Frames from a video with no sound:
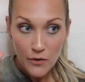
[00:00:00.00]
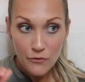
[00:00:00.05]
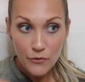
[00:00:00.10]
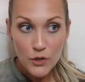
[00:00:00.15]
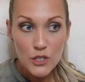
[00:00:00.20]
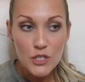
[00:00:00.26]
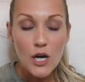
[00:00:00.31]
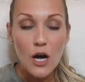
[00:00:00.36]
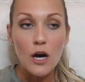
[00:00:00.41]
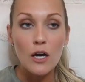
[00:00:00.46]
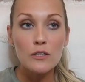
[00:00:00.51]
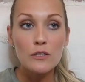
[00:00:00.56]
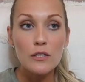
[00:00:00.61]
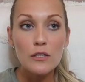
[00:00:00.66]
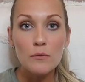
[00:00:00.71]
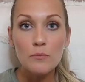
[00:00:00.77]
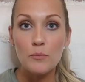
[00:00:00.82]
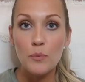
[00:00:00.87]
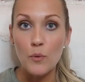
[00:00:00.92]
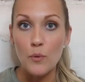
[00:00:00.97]
for
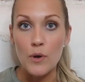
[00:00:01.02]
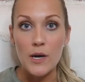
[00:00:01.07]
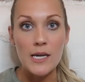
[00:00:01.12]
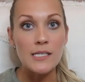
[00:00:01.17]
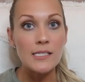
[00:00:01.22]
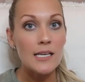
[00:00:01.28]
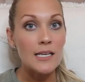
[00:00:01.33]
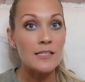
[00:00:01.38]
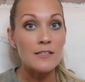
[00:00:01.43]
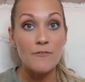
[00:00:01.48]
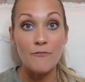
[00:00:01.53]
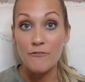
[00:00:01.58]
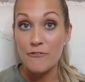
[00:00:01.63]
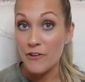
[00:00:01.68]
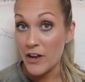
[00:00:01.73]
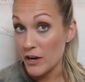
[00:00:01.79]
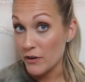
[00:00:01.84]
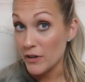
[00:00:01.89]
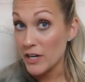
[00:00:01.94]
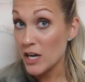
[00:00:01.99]
toddler boys, it's
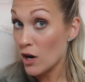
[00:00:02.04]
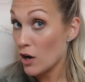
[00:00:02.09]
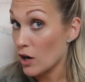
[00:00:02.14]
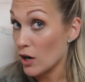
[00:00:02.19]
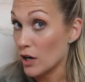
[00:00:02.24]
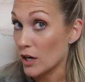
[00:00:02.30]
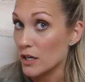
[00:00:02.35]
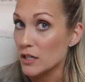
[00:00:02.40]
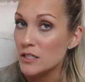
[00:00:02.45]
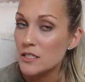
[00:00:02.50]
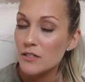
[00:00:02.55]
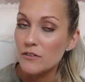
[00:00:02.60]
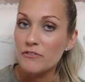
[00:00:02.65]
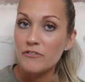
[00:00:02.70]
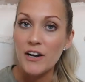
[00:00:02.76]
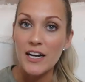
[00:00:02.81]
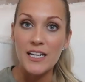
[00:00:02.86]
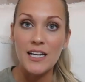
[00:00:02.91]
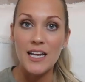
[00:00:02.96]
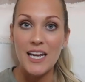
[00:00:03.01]
very hard to
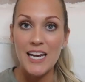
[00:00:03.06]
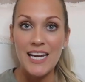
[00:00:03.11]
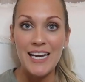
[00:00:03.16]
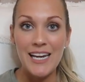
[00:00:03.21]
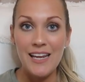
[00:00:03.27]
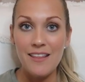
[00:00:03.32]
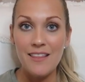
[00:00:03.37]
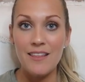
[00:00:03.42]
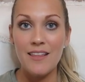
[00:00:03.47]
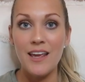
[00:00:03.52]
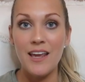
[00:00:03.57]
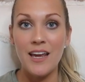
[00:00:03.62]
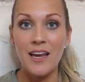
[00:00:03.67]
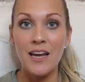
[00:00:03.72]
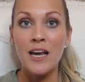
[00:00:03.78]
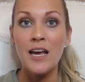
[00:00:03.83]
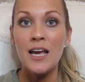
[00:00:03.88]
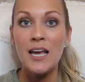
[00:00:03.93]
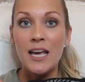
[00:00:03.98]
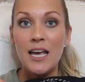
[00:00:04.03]
find
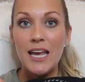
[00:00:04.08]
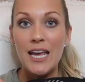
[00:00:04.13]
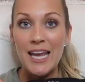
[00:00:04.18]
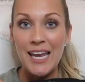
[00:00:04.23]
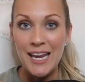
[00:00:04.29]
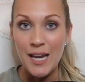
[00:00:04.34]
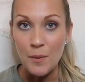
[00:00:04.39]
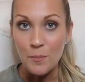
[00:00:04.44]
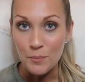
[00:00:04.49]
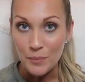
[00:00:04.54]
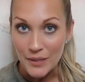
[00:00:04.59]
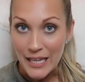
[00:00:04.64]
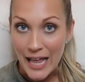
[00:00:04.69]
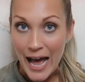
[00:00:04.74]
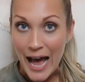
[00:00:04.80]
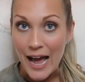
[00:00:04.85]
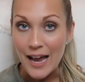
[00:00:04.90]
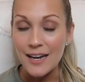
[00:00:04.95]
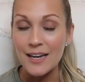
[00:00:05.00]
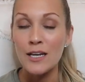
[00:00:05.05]
anything in
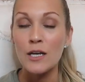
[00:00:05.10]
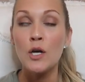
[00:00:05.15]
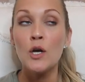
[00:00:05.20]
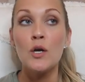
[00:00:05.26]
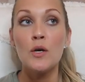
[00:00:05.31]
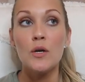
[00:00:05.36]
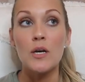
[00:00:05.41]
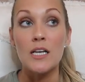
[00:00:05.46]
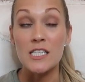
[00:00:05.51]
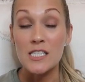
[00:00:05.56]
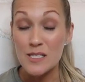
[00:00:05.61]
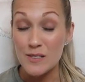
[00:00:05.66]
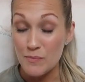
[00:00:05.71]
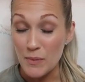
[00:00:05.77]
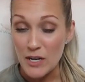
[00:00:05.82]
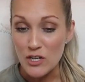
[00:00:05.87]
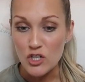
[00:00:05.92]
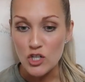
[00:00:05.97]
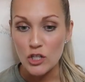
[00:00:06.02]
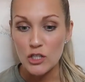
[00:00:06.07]
black,
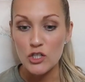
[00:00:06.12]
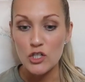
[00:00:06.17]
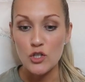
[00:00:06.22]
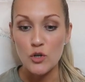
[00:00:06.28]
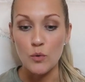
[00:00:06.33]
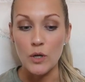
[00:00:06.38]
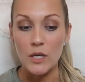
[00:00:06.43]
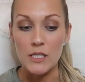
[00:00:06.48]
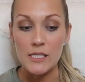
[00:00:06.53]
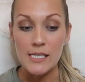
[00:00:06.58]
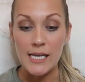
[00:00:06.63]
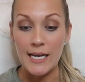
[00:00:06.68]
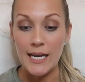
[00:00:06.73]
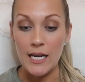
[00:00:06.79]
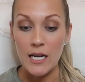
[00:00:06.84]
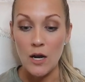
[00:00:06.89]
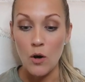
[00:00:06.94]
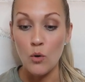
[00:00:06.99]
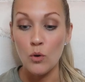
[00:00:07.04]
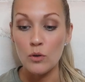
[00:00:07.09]
especially shorts. Like
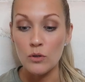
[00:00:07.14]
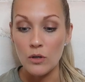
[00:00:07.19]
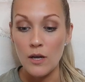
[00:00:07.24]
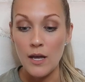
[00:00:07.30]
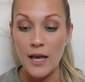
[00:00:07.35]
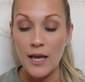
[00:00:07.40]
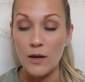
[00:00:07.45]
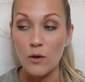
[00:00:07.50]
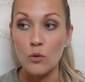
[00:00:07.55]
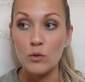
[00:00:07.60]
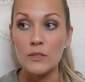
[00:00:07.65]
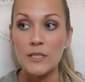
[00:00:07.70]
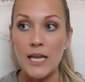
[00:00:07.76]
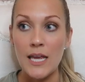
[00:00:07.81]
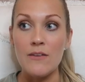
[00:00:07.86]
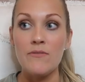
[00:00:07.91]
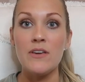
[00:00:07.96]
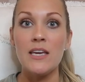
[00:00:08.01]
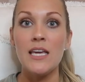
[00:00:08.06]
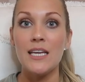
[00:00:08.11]
at Old, at Old
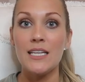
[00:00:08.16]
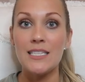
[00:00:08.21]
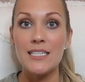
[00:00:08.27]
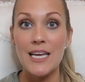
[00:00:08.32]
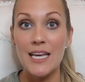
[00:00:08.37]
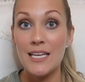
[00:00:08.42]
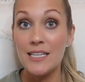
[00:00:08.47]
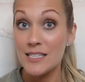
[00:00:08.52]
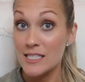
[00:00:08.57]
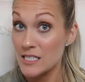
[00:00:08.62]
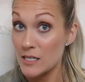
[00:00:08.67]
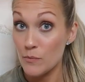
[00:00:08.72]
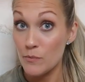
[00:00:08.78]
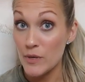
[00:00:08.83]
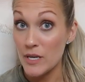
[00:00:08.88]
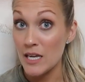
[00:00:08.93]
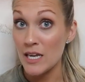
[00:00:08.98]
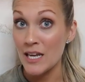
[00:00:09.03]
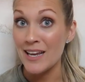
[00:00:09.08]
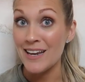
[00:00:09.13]
Navy, it tends to
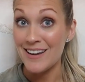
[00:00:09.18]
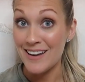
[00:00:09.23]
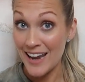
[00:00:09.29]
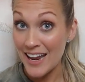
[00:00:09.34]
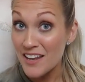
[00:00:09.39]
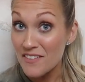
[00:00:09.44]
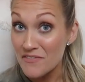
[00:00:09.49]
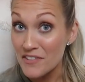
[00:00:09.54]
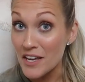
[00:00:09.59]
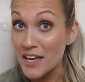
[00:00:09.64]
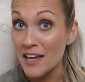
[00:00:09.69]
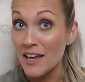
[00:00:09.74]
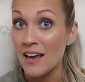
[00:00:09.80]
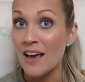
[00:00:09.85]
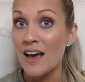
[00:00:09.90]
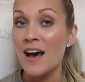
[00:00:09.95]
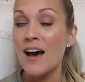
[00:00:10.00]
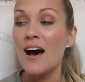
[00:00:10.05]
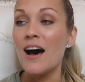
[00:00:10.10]
be navy.